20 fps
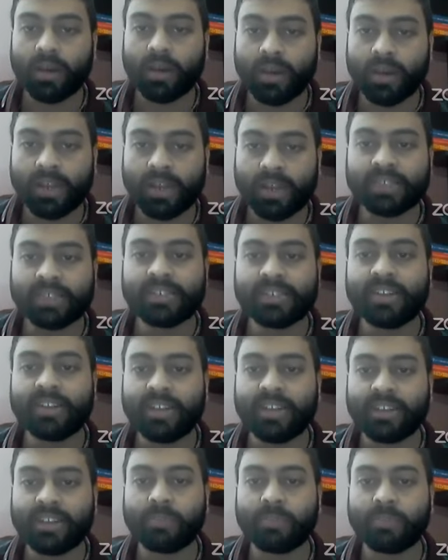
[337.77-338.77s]

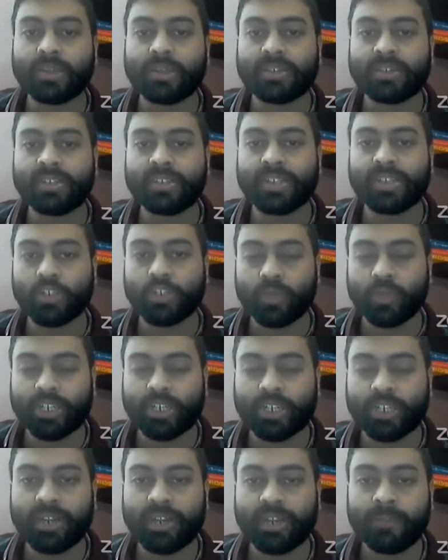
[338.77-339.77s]
considering the present
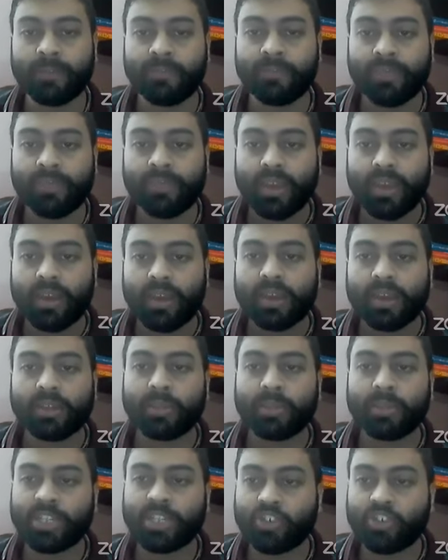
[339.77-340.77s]
situation, the
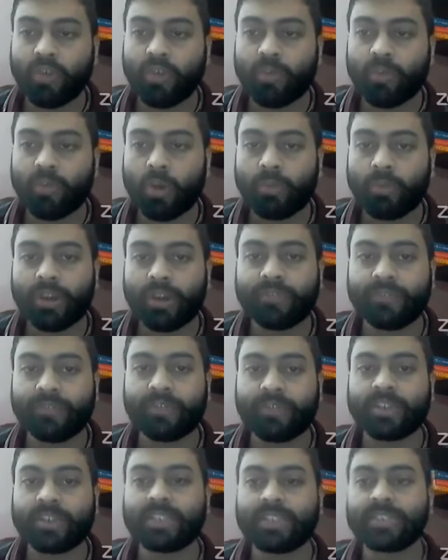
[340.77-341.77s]
Ministry of Corporate
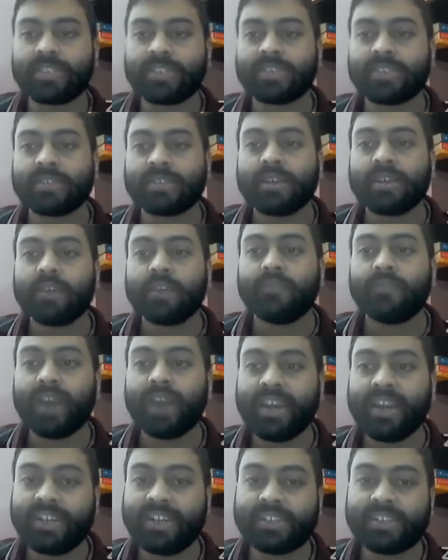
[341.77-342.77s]
Affairs,
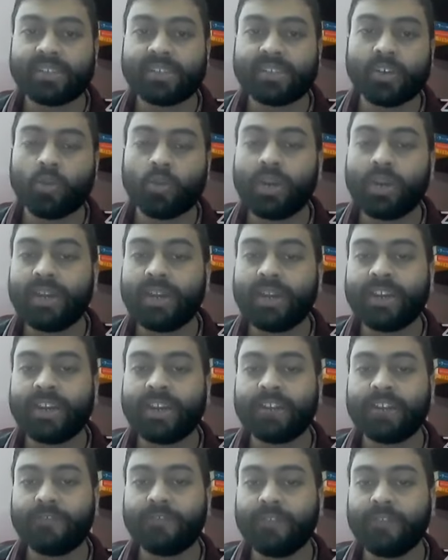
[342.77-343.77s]
via its circular
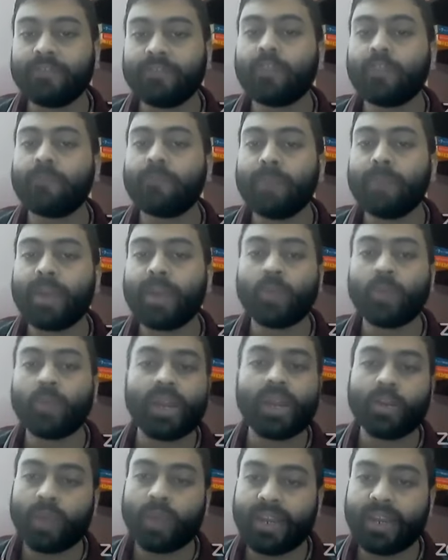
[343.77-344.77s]
dated 5th of May
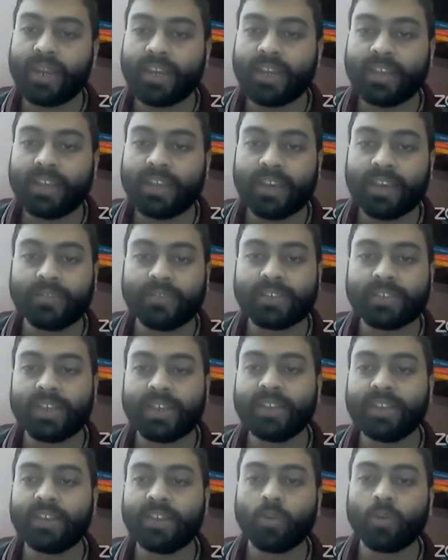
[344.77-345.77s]
2020, they have
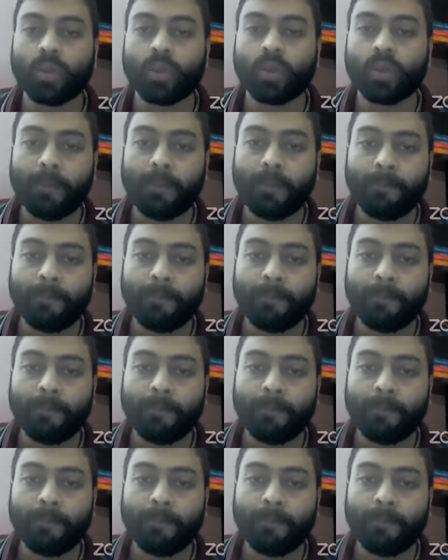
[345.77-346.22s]
said that, okay,